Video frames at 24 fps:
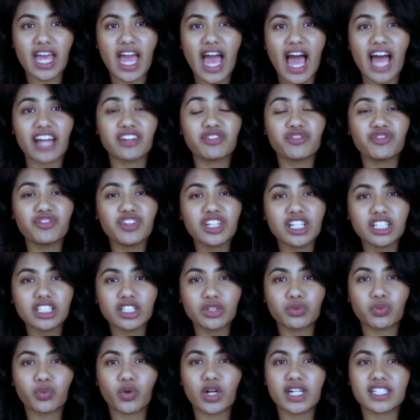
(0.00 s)
At field, it
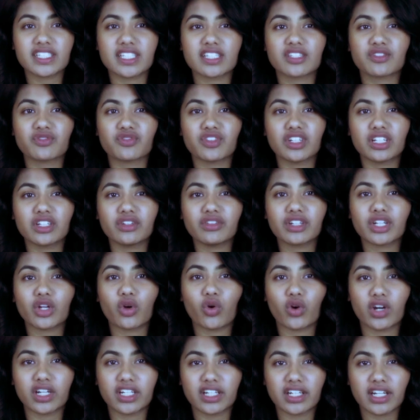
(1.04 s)
works as field
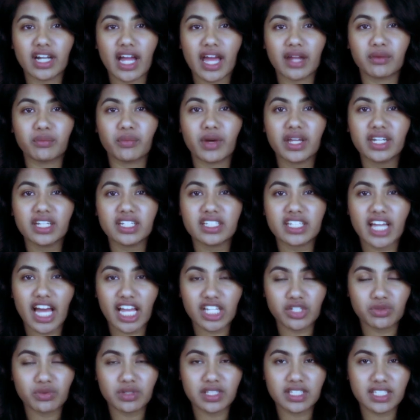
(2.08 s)
recorder, and when
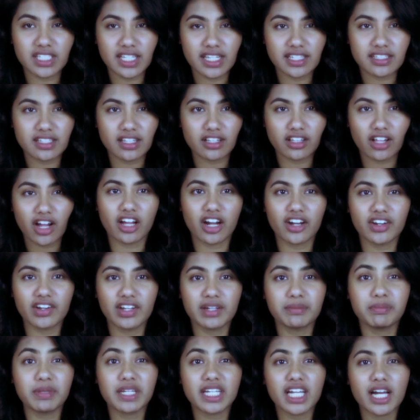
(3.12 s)
attached with DSLR,
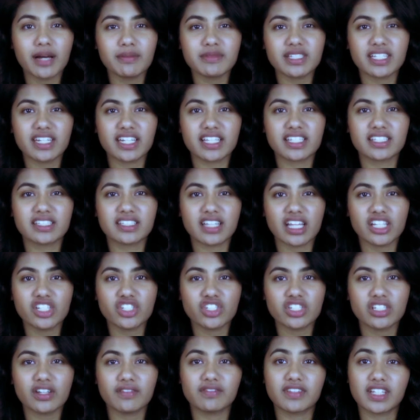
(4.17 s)
it becomes an
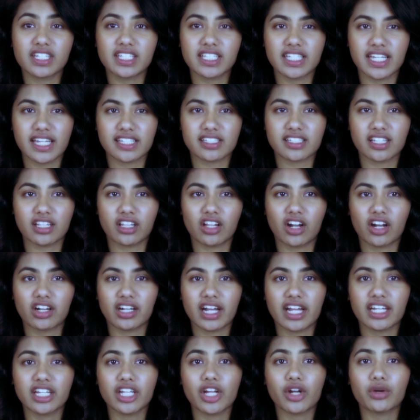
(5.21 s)
extension of the DSLR
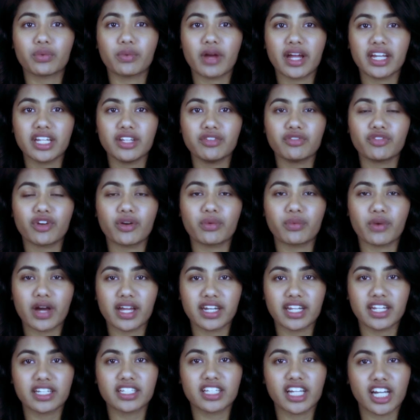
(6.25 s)
and you're ready for run
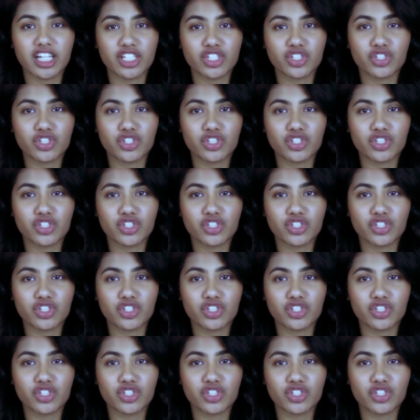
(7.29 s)
and gun